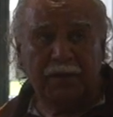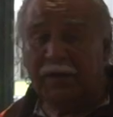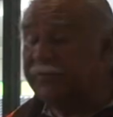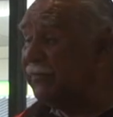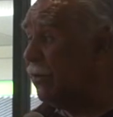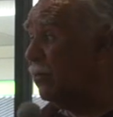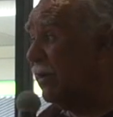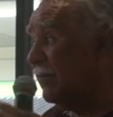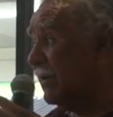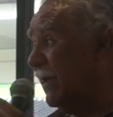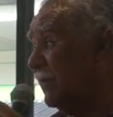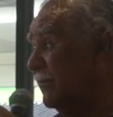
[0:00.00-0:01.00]
And so we have
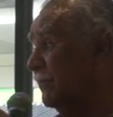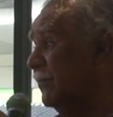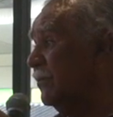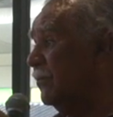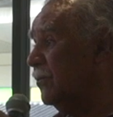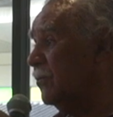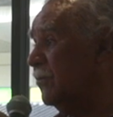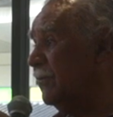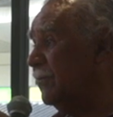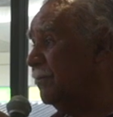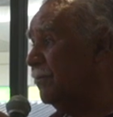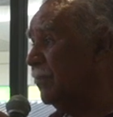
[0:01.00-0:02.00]
a clash of two
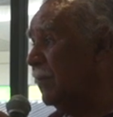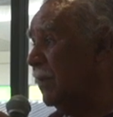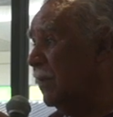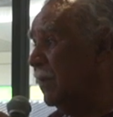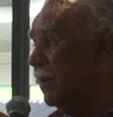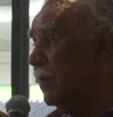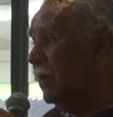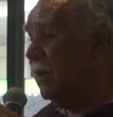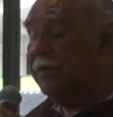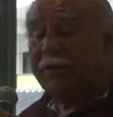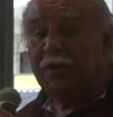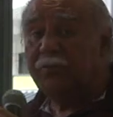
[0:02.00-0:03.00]
laws,
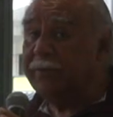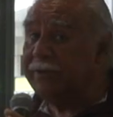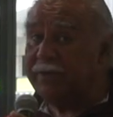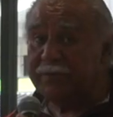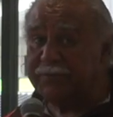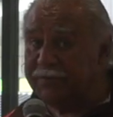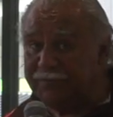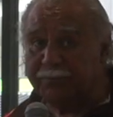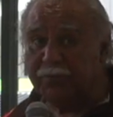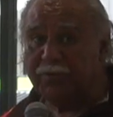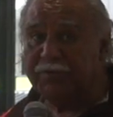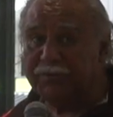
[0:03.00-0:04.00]
and nobody at this
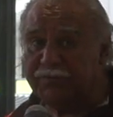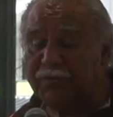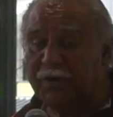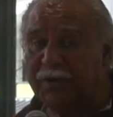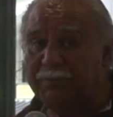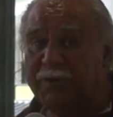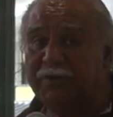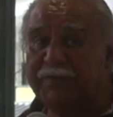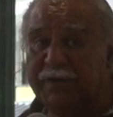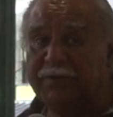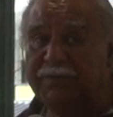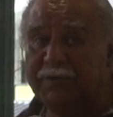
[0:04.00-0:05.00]
point in time knows
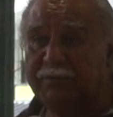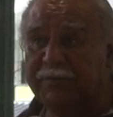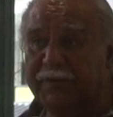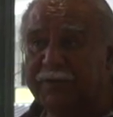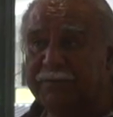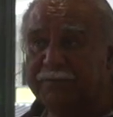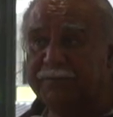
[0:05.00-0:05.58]
how to deal with that.